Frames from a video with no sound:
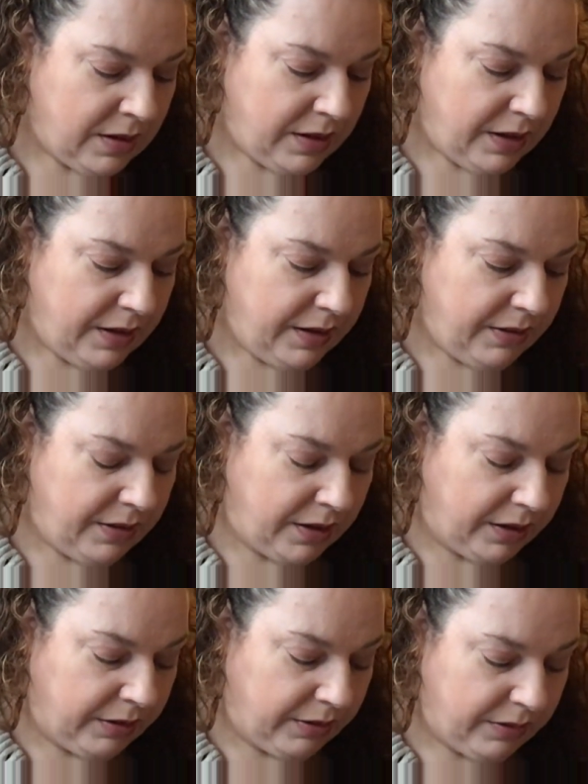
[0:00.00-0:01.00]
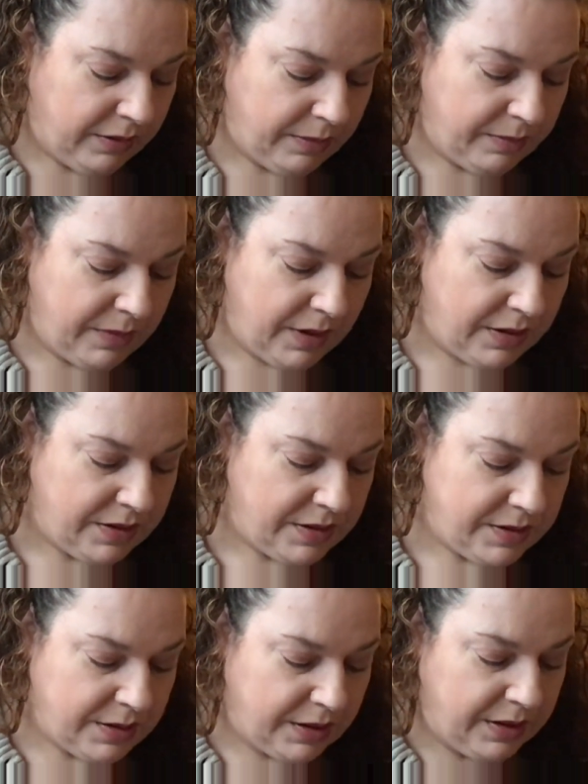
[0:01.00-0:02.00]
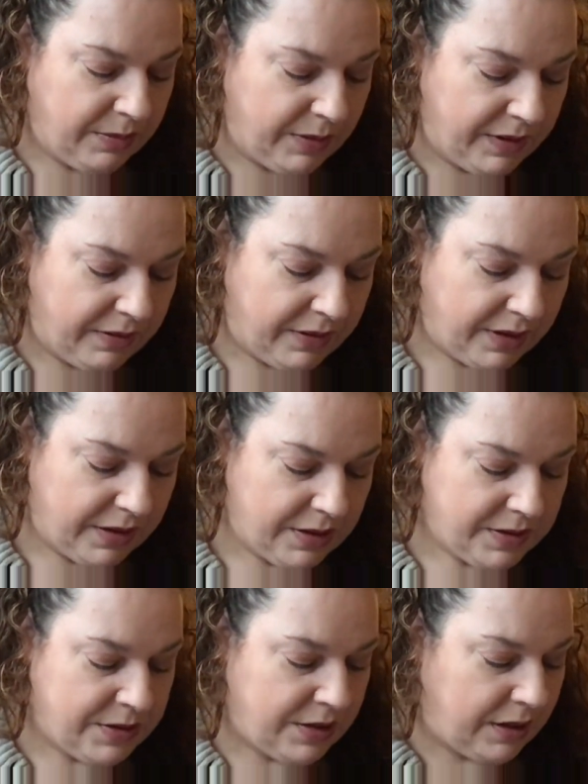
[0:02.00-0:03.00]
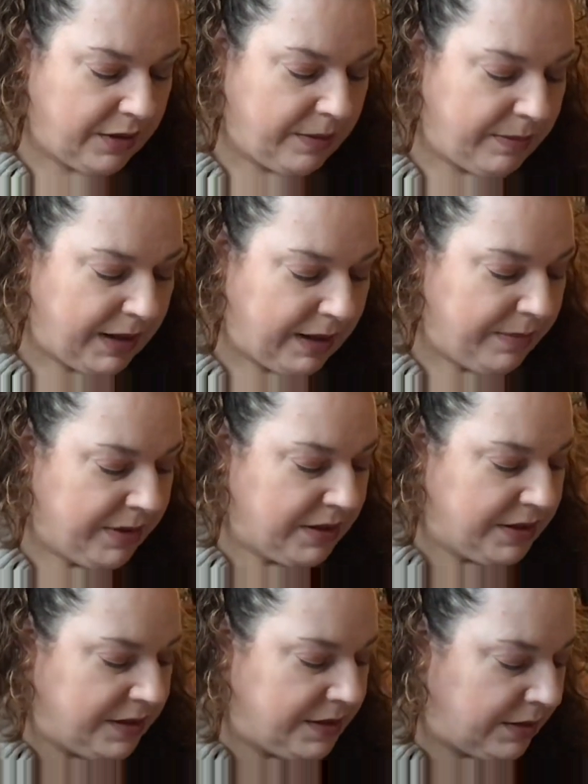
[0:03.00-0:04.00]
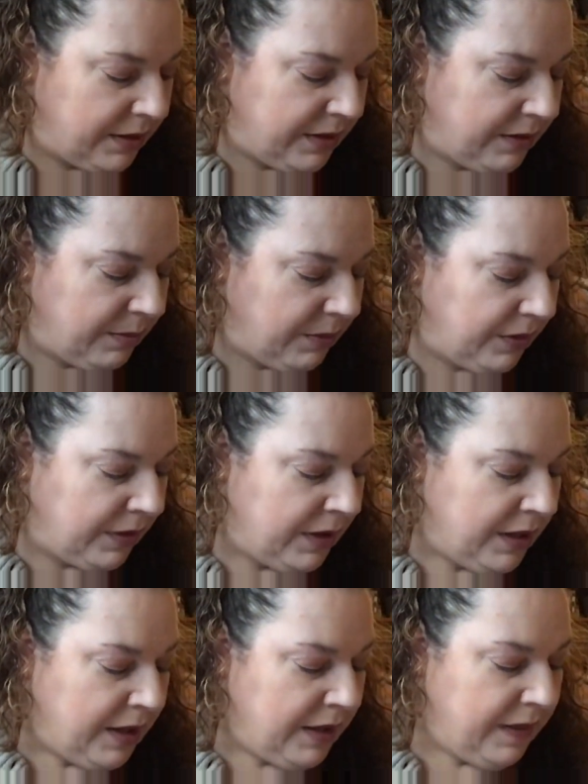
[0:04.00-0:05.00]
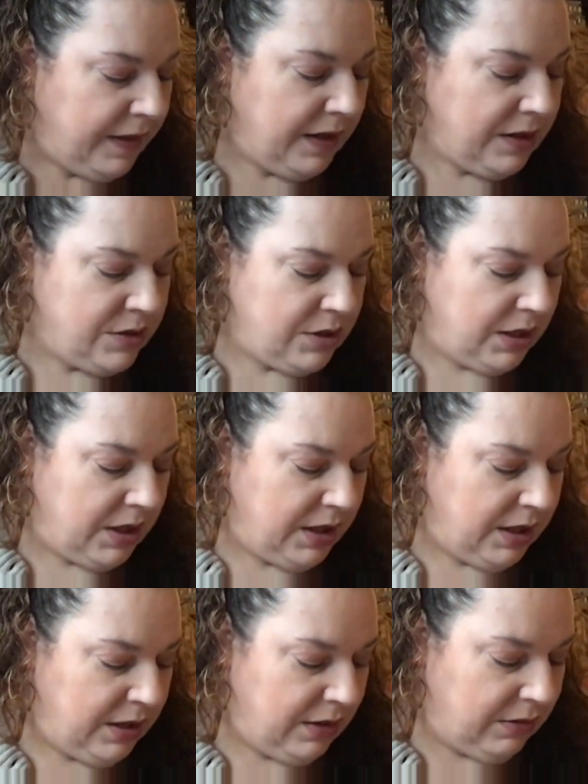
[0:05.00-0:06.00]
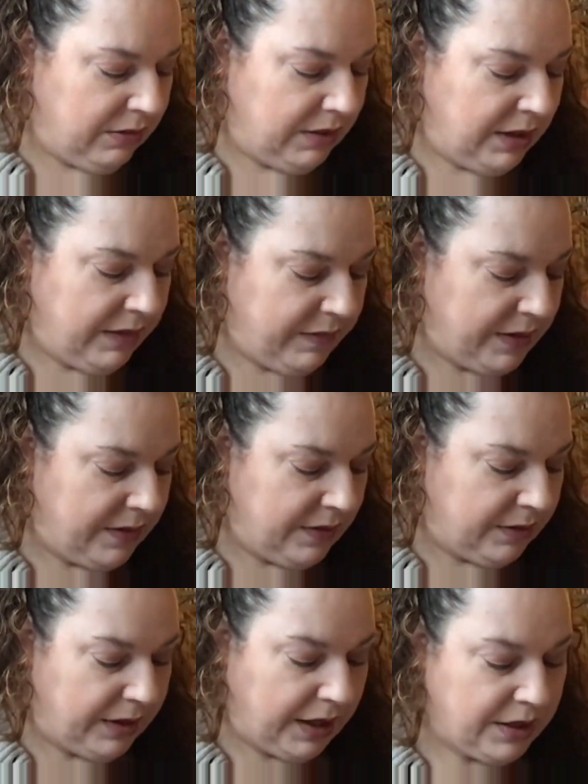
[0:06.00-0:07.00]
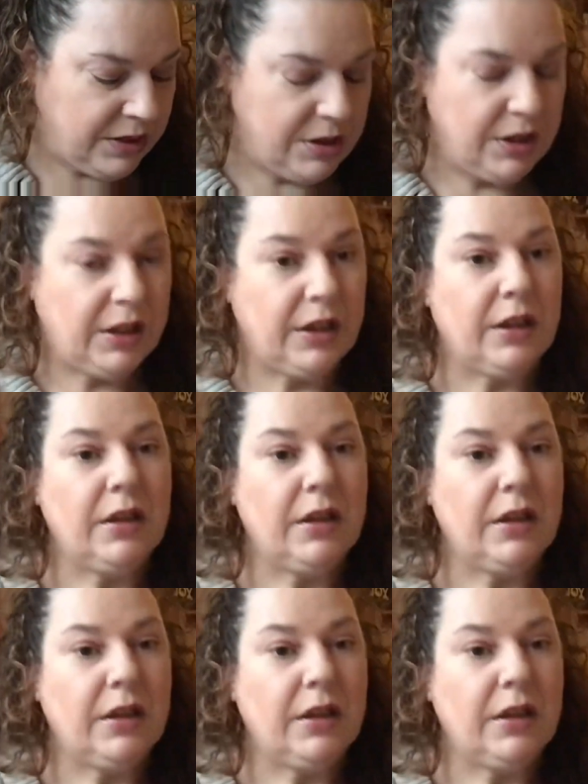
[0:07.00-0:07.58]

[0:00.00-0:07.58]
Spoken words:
I don't know. I'm undecided whether I'm going to start the Blackbird Designs one this year or leave it till next year.